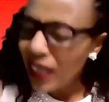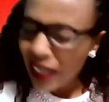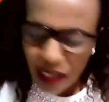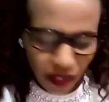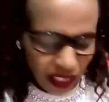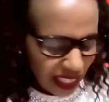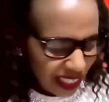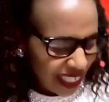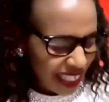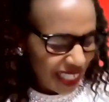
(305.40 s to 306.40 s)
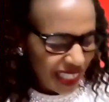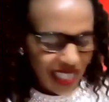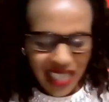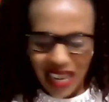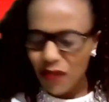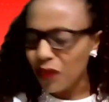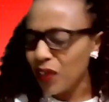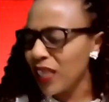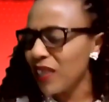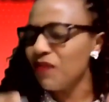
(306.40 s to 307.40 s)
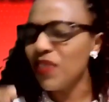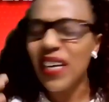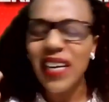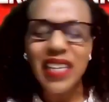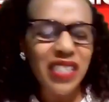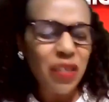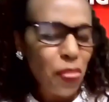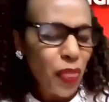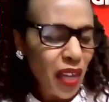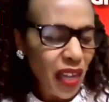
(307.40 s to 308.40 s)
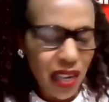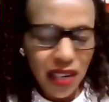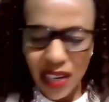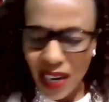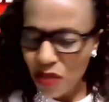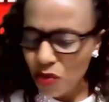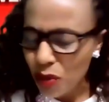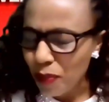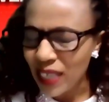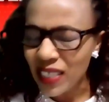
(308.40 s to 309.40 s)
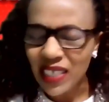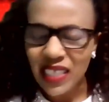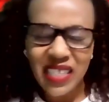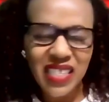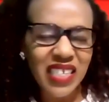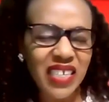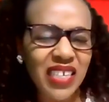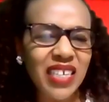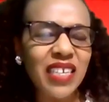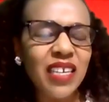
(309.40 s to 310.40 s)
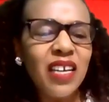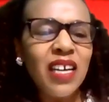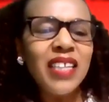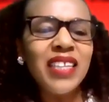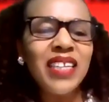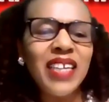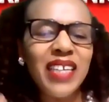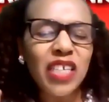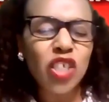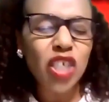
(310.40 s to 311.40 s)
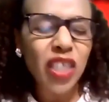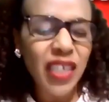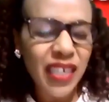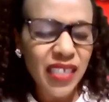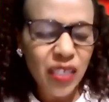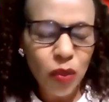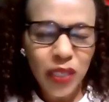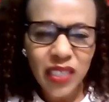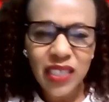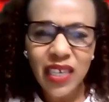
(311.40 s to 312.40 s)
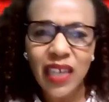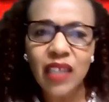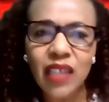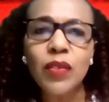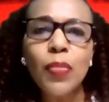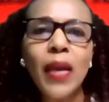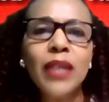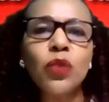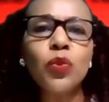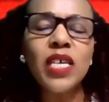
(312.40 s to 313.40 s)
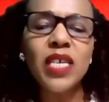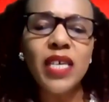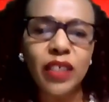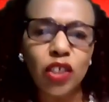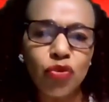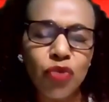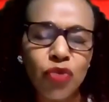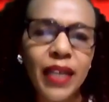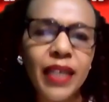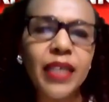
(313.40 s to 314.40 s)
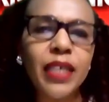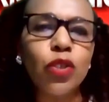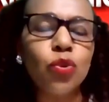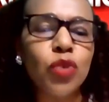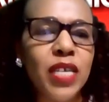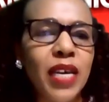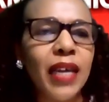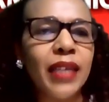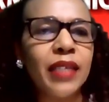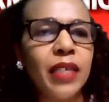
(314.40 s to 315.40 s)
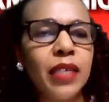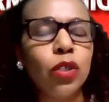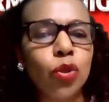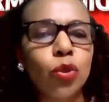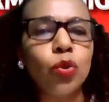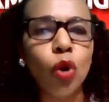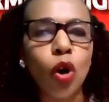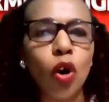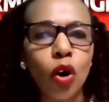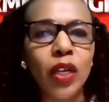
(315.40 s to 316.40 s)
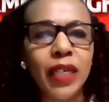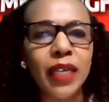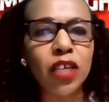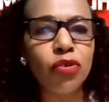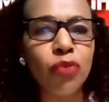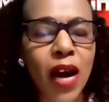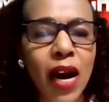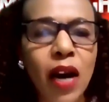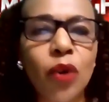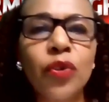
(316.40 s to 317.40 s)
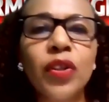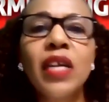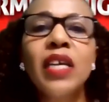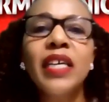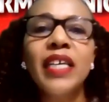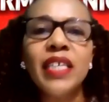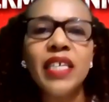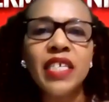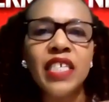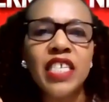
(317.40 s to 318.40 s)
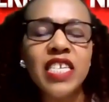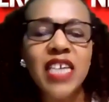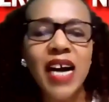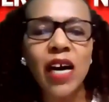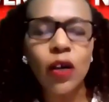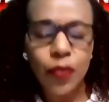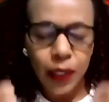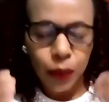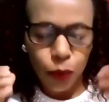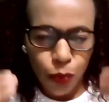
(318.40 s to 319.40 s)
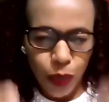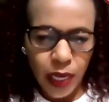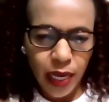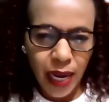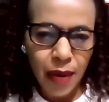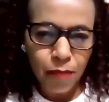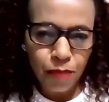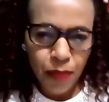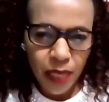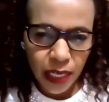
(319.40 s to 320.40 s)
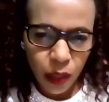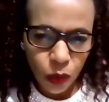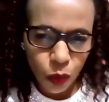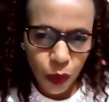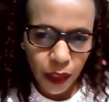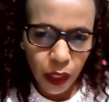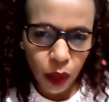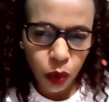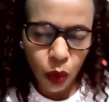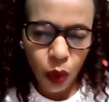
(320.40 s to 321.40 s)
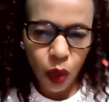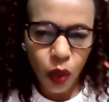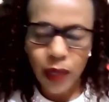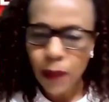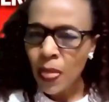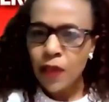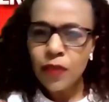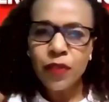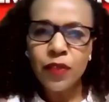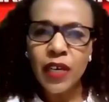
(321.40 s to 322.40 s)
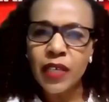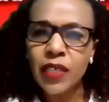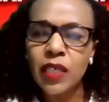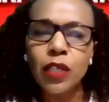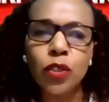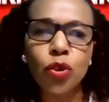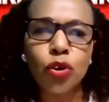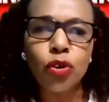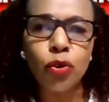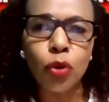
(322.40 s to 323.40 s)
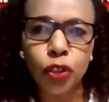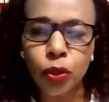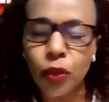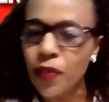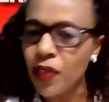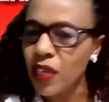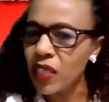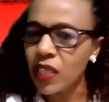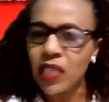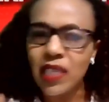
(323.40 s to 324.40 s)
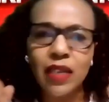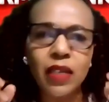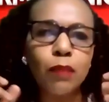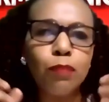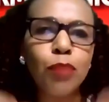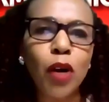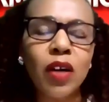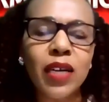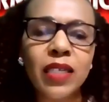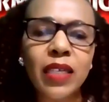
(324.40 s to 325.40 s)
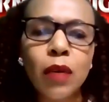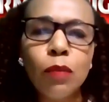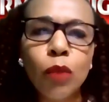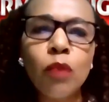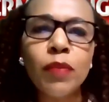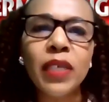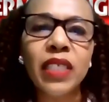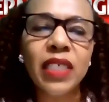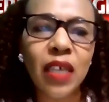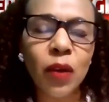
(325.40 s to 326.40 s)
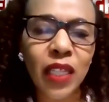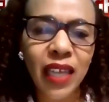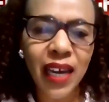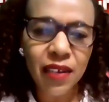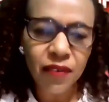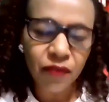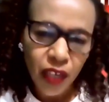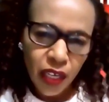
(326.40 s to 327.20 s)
even if there is any unforgiveness, any unrepented sin, let us cleanse ourselves as we get ready to get into holy ground. It is now that we are meeting with the Lord. This is crucial. This is an important moment in our life.